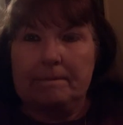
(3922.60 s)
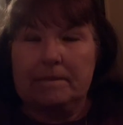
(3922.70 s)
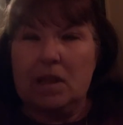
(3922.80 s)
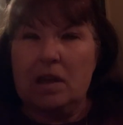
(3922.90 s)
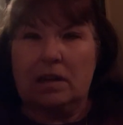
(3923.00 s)

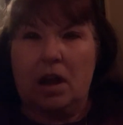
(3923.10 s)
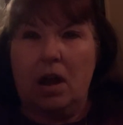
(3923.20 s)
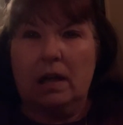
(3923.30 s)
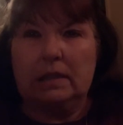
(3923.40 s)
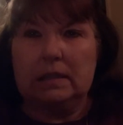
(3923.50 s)
Not
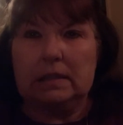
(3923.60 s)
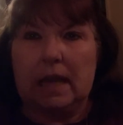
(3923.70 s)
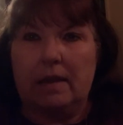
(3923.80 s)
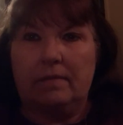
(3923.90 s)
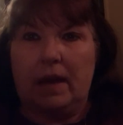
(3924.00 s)
God to
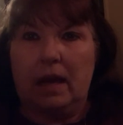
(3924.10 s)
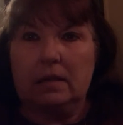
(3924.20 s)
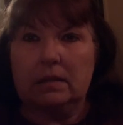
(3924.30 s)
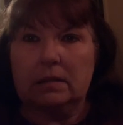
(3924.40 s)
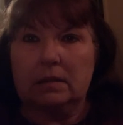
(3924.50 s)
save
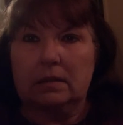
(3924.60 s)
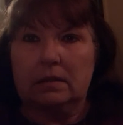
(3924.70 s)
us.